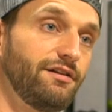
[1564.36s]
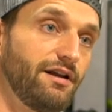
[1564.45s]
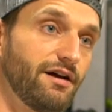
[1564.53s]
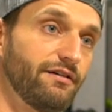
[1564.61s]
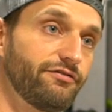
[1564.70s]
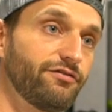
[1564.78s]

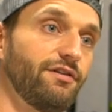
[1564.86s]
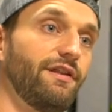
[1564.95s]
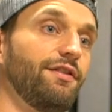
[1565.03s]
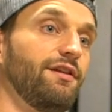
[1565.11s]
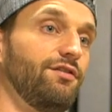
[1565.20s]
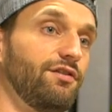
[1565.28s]
enough
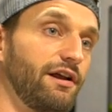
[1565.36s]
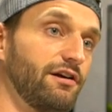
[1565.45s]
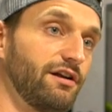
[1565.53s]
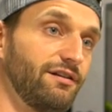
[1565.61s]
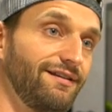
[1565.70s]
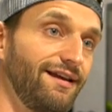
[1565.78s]
that the designer
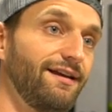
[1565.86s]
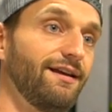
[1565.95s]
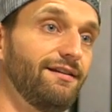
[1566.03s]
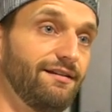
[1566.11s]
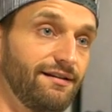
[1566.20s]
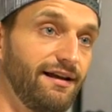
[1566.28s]
can take
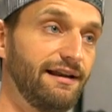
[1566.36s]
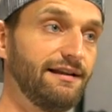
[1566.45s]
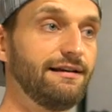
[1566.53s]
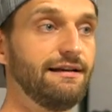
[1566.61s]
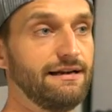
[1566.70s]
and design it,